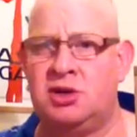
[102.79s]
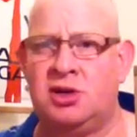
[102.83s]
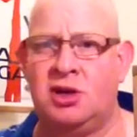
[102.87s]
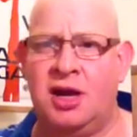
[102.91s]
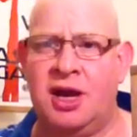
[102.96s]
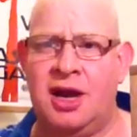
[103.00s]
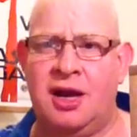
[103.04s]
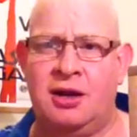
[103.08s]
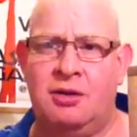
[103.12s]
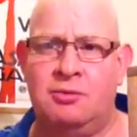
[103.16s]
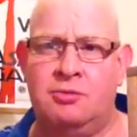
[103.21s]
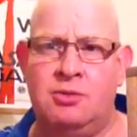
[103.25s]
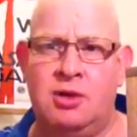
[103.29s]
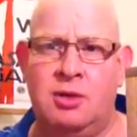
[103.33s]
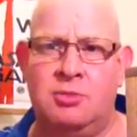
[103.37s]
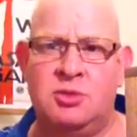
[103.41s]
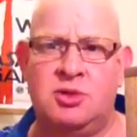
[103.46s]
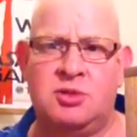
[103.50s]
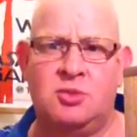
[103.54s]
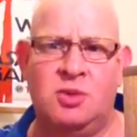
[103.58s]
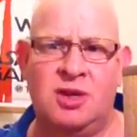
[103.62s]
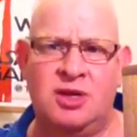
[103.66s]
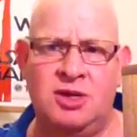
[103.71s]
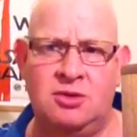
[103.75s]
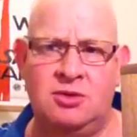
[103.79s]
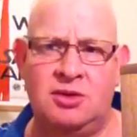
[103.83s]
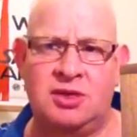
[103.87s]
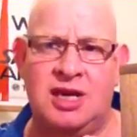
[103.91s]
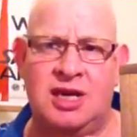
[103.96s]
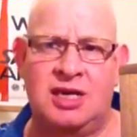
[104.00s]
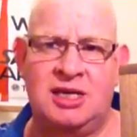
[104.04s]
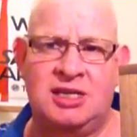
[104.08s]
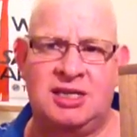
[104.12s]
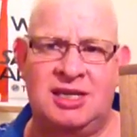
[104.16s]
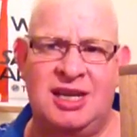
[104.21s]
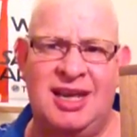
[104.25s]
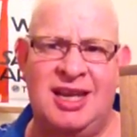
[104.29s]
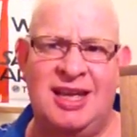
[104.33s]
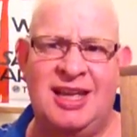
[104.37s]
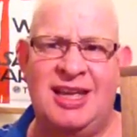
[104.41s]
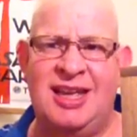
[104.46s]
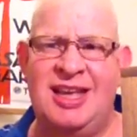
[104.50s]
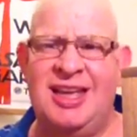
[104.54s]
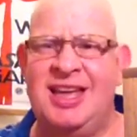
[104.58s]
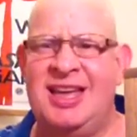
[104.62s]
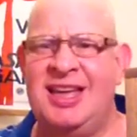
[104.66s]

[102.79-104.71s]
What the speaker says: Guyana rums, when you taste it,